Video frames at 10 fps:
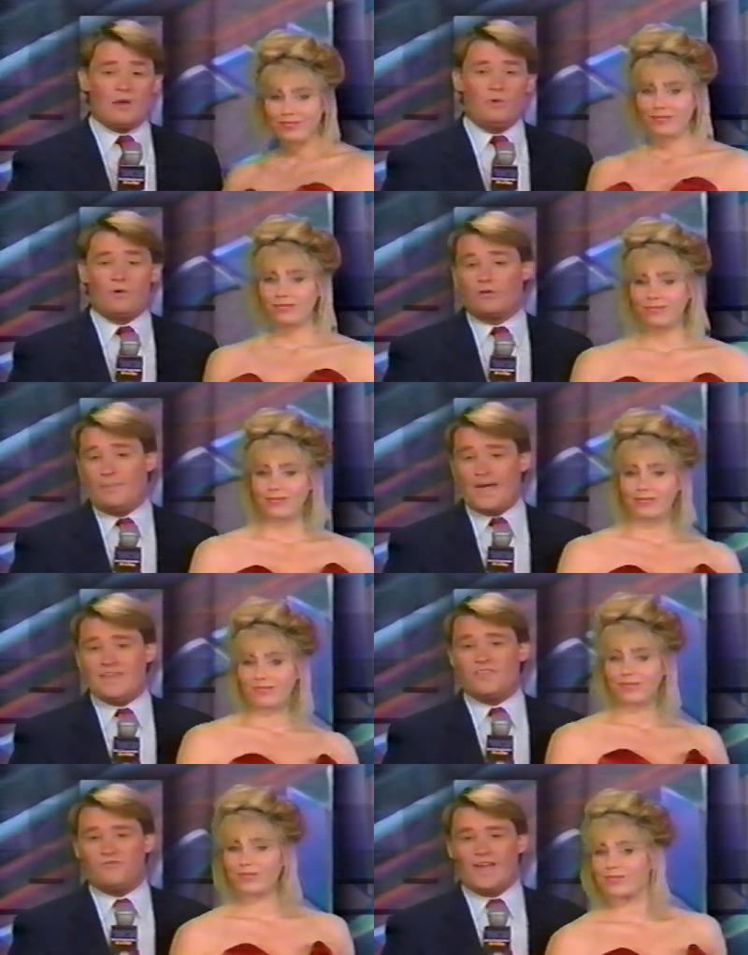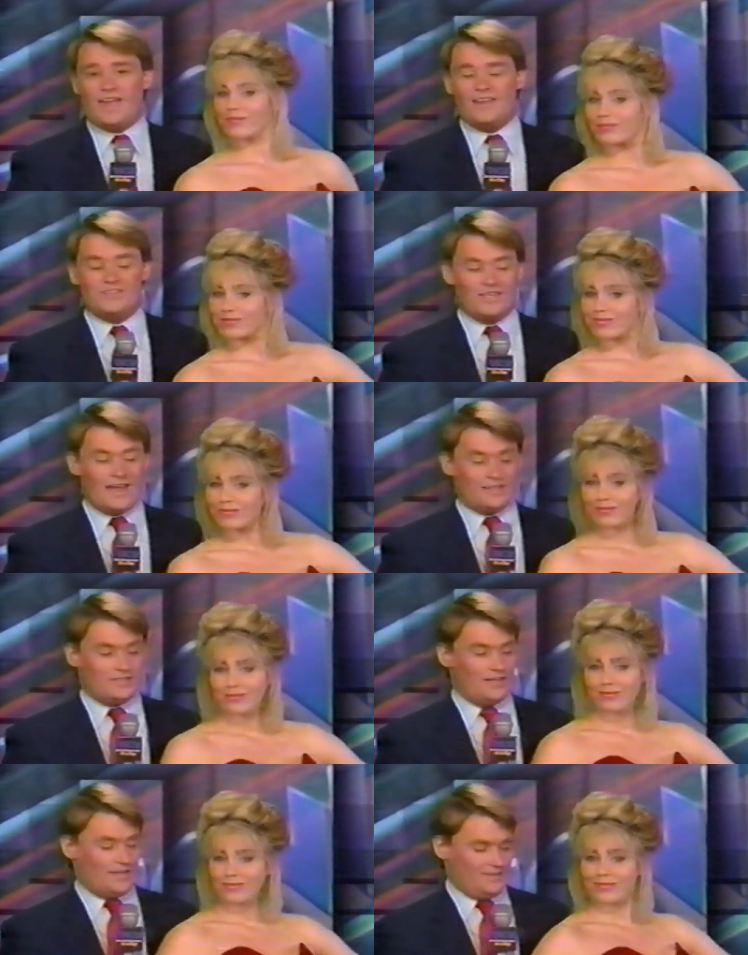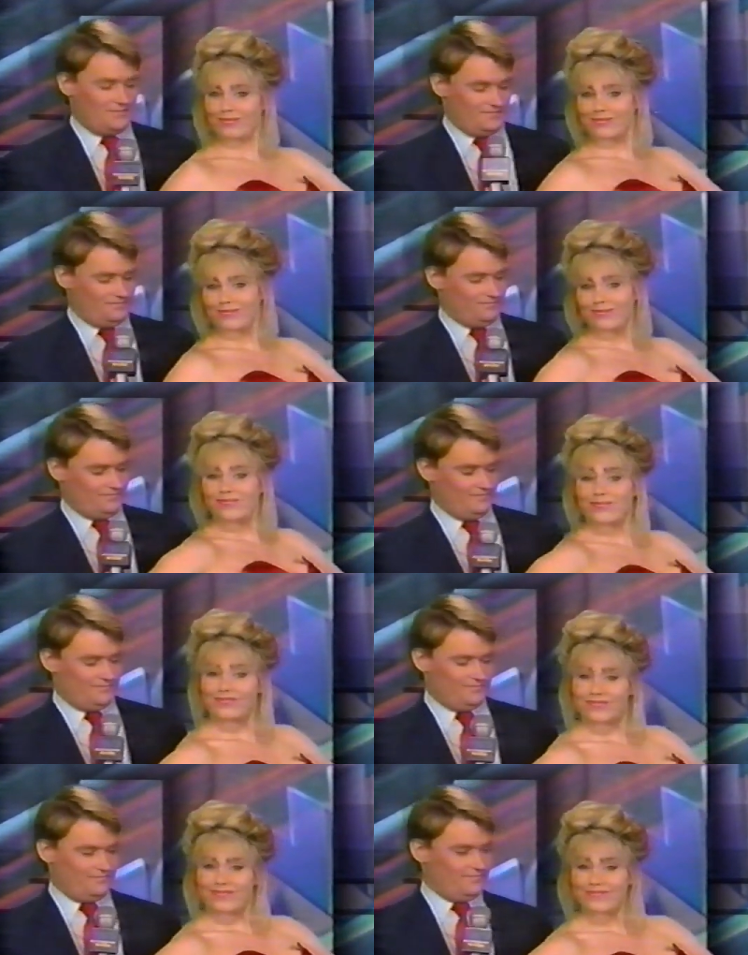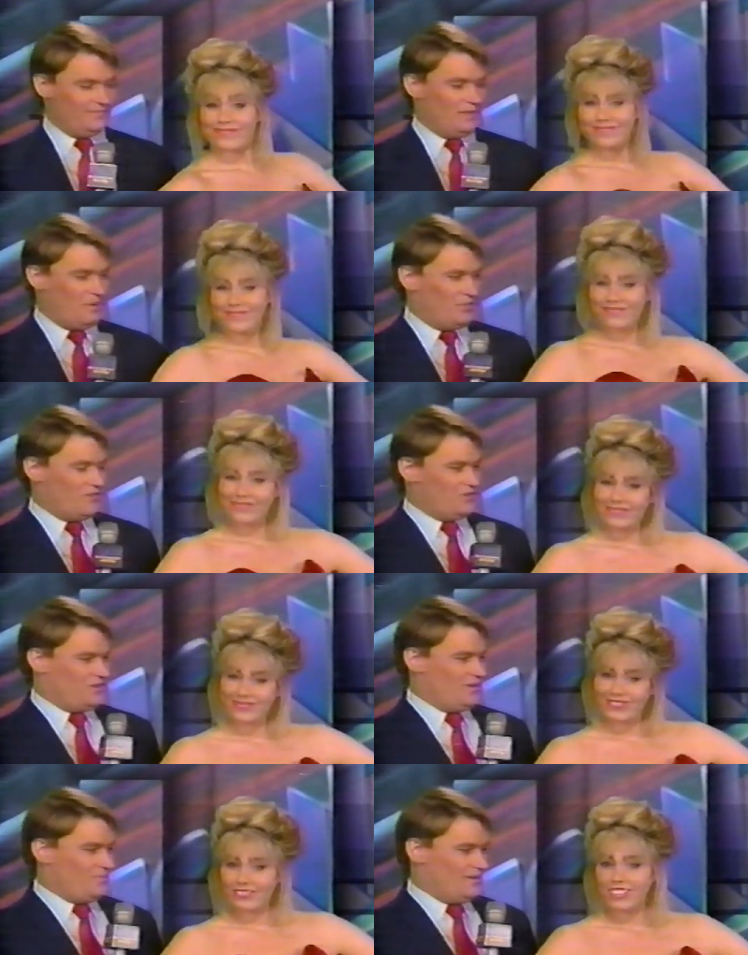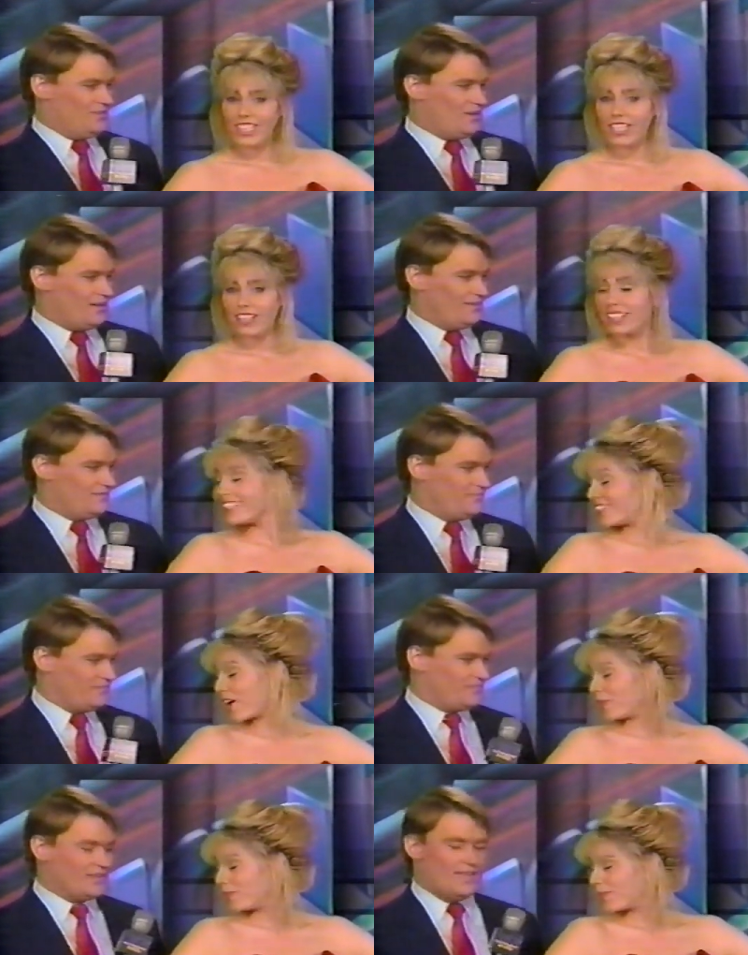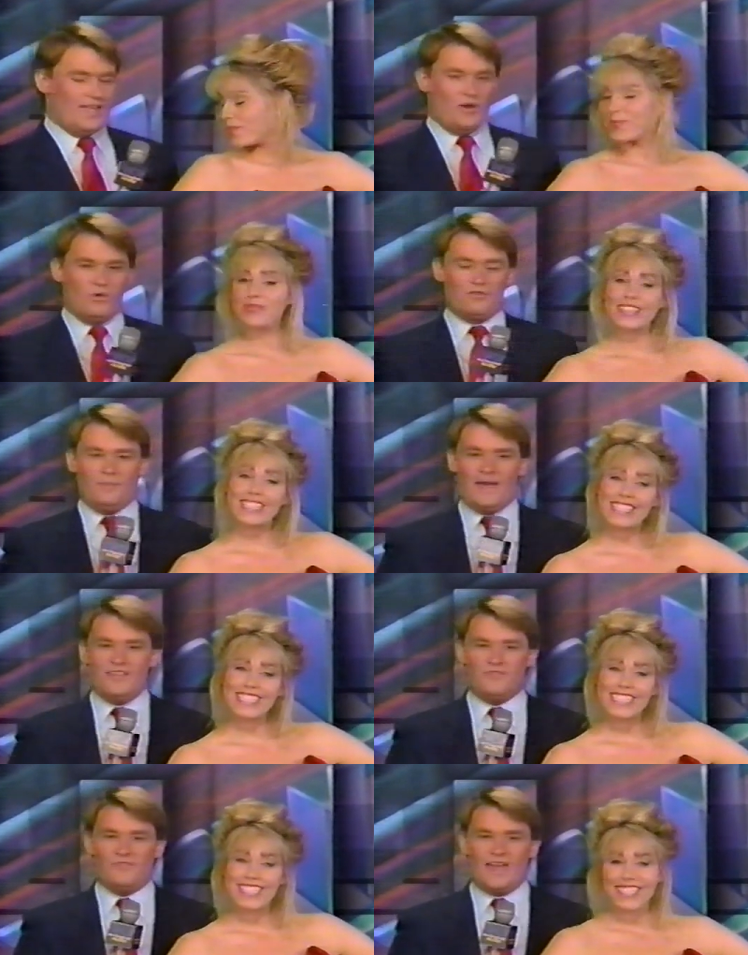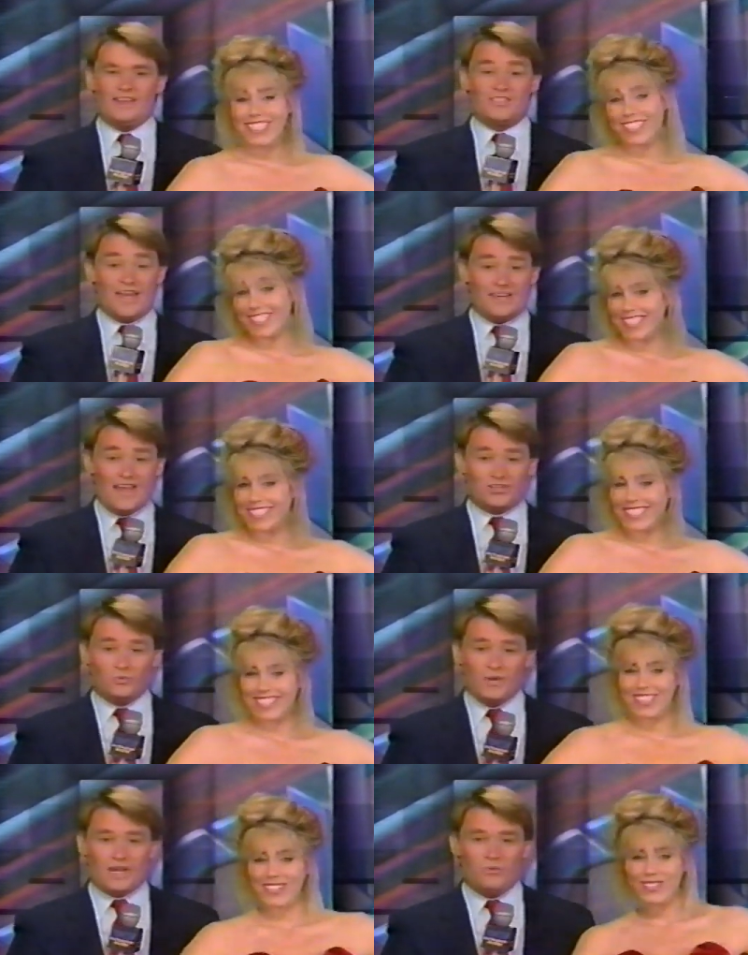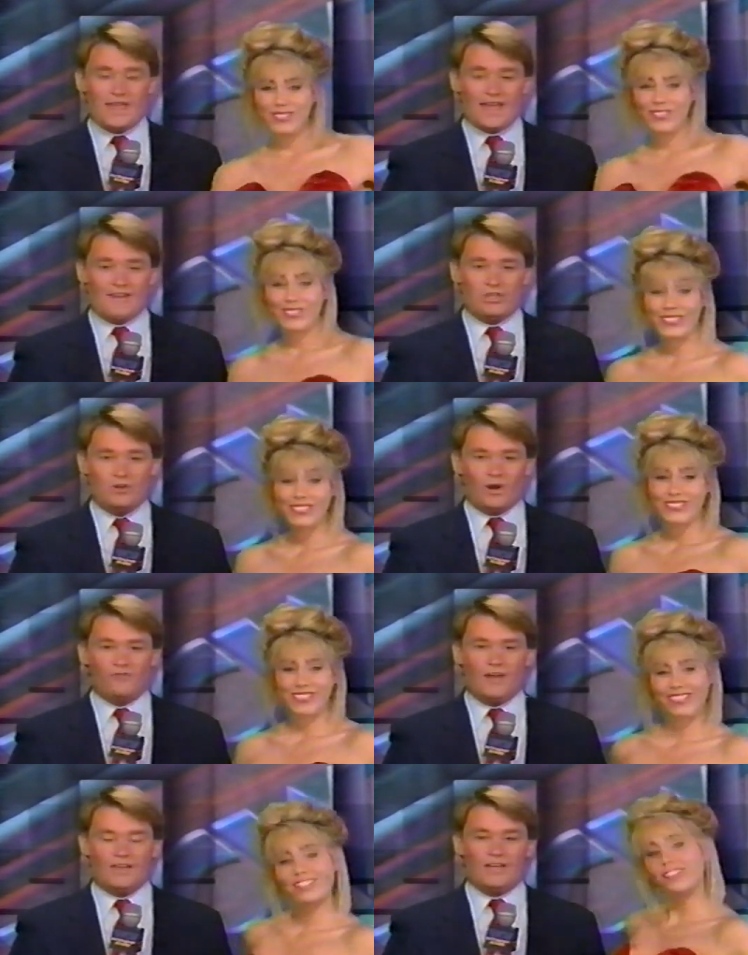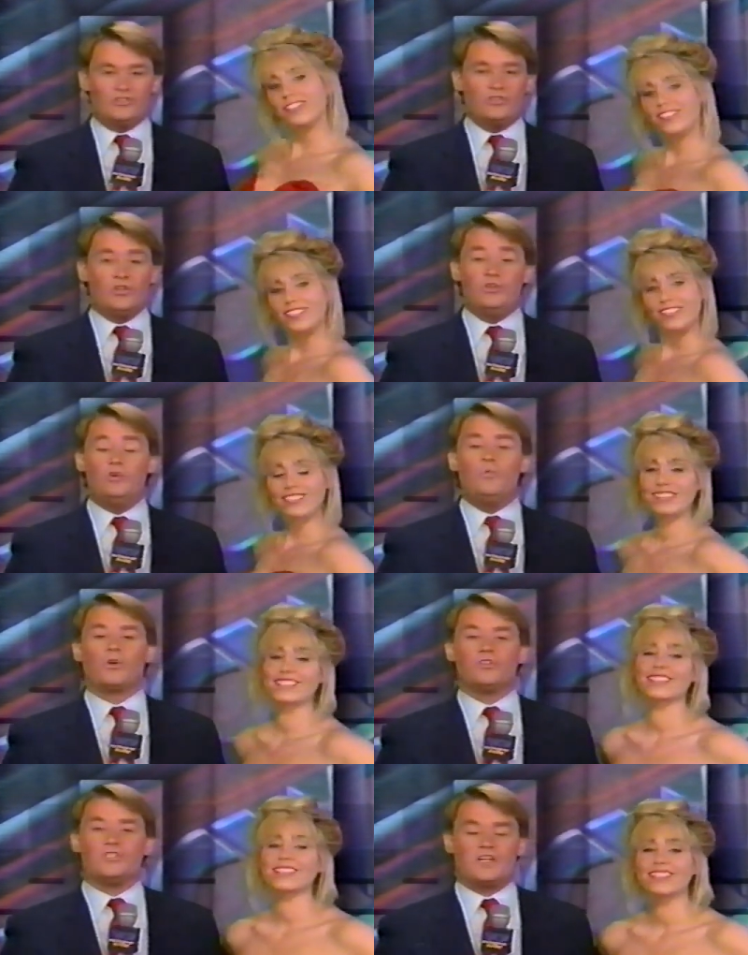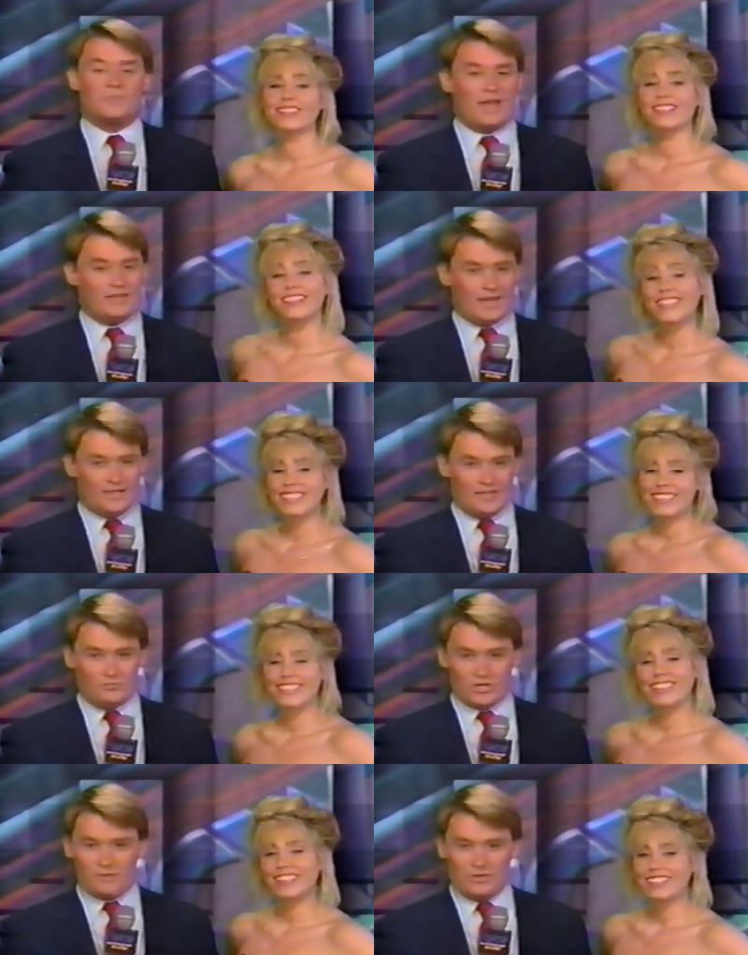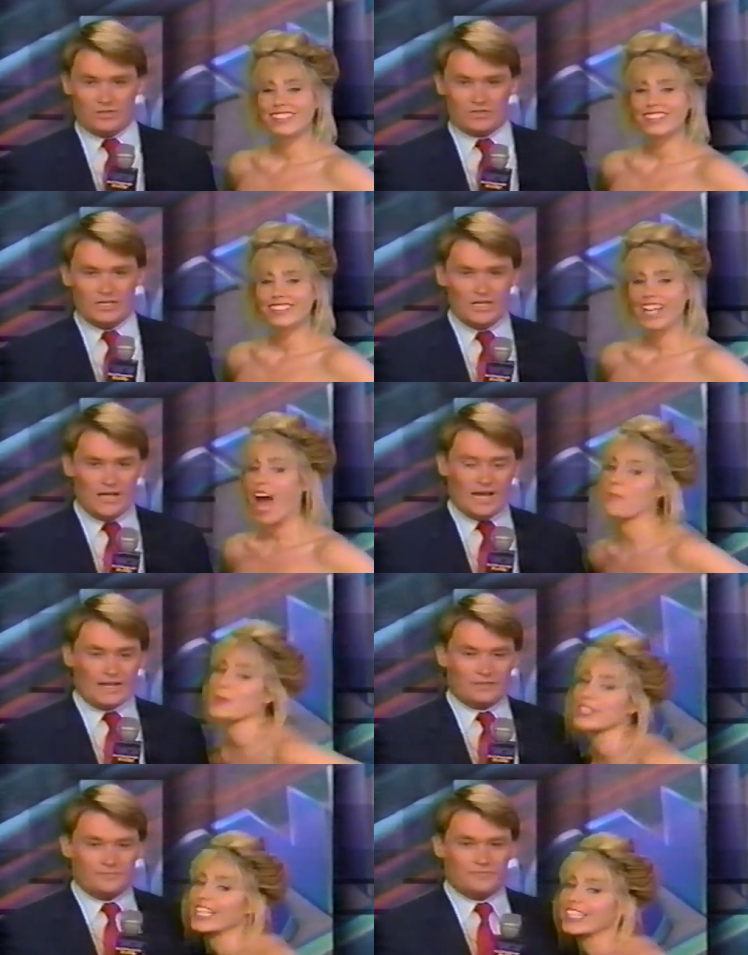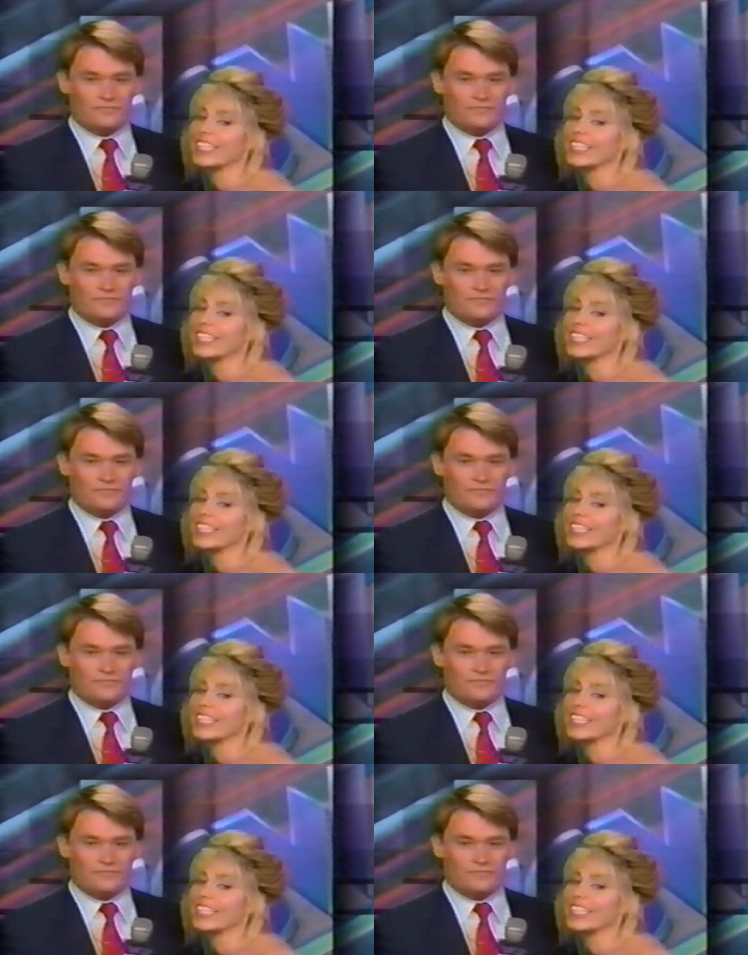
Speaker 1: we want to remind the fans that. Uh, am I bothering you here by talking? No. Want to remind the fans that next week we have the York Foundation, the new World Six Man Tag Team Champions. I against, predicted